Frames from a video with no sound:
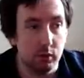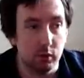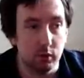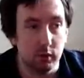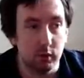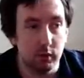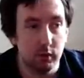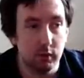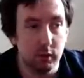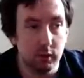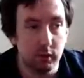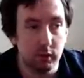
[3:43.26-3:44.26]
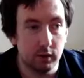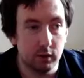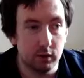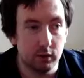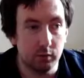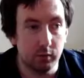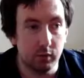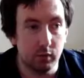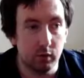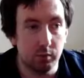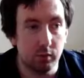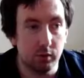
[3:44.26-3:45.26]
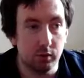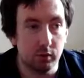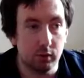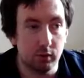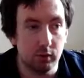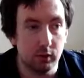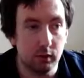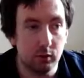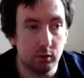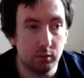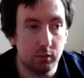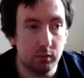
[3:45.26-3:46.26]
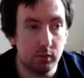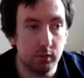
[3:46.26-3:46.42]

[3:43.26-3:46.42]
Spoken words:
God, it took me a lot of bullets to kill that robot.